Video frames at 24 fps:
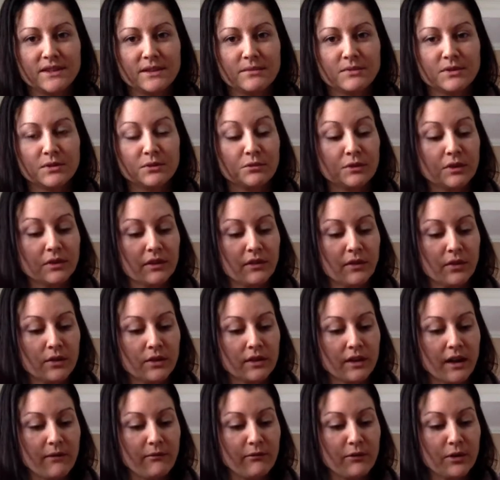seemed to really
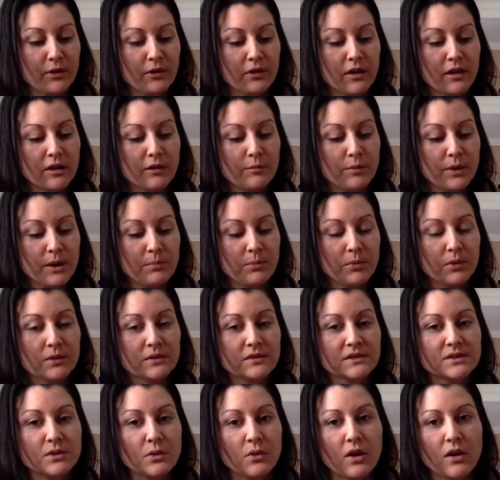look up for a lot of people.
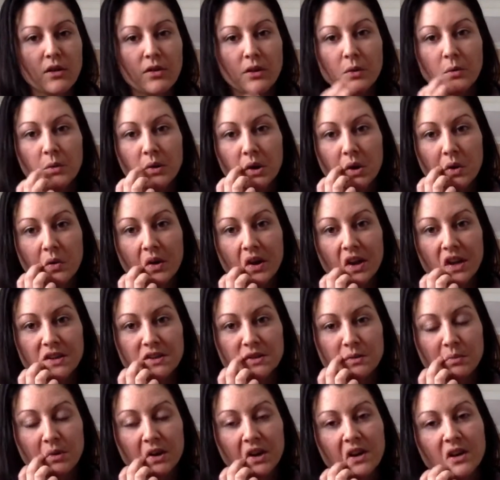So although we're going
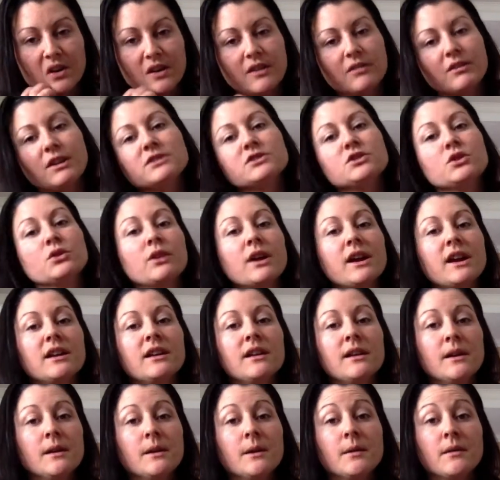into Mercury
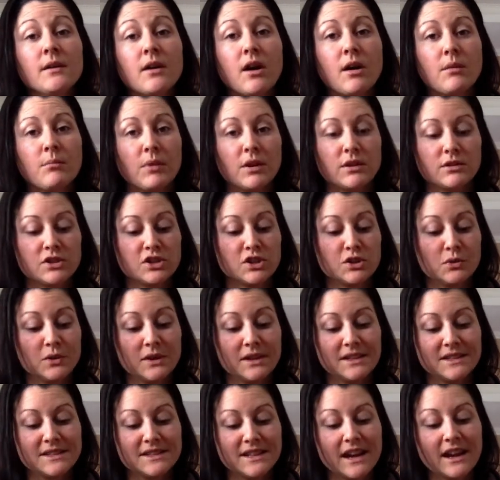retrograde on March
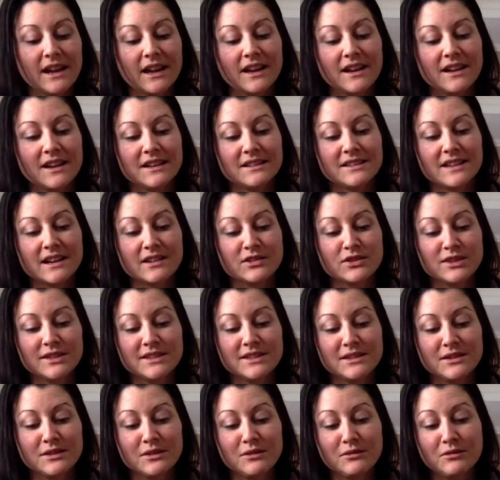22nd, it's actually
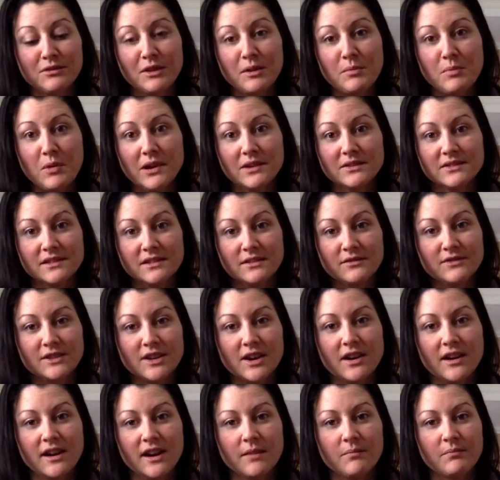still a really positive
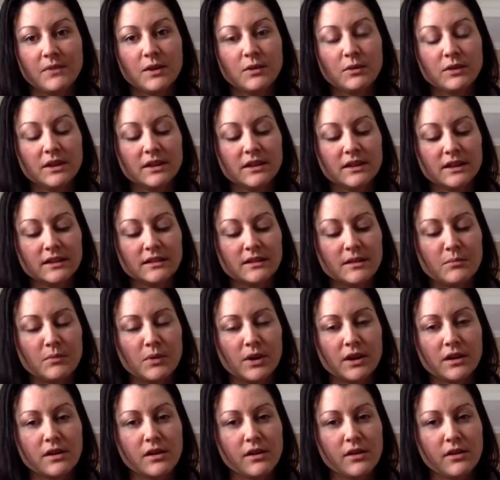time. The only thing that
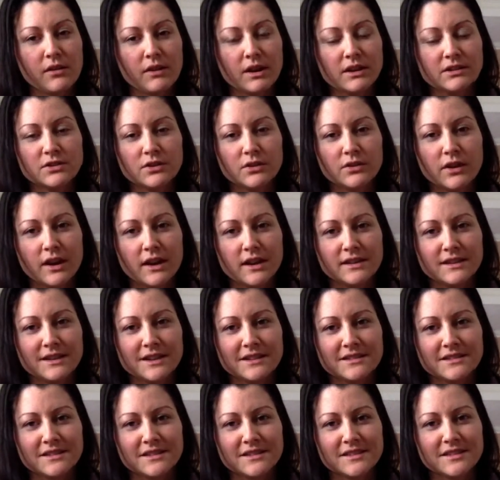Mercury retrograde
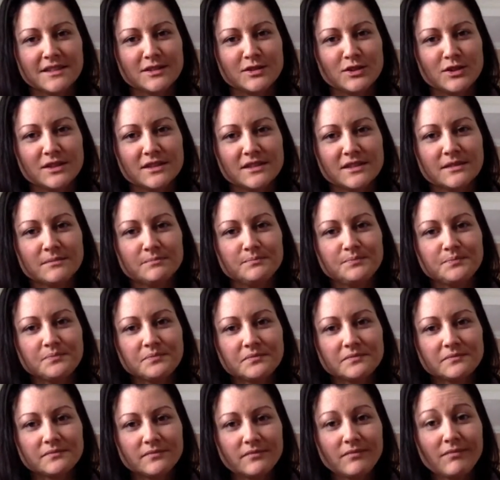does is it just
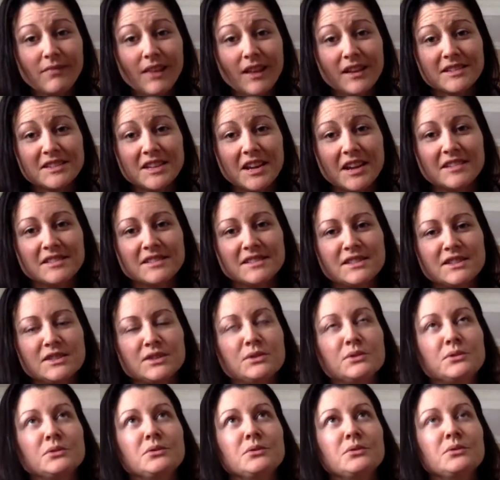tends
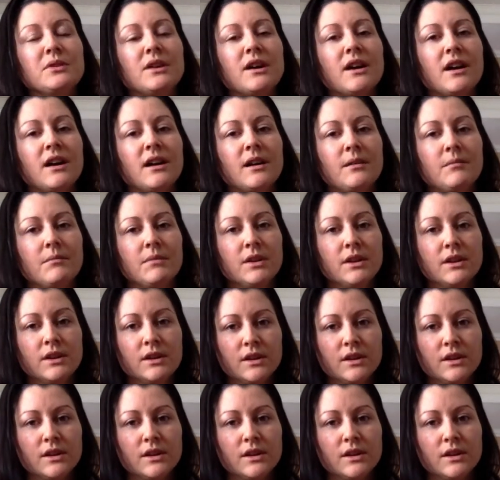to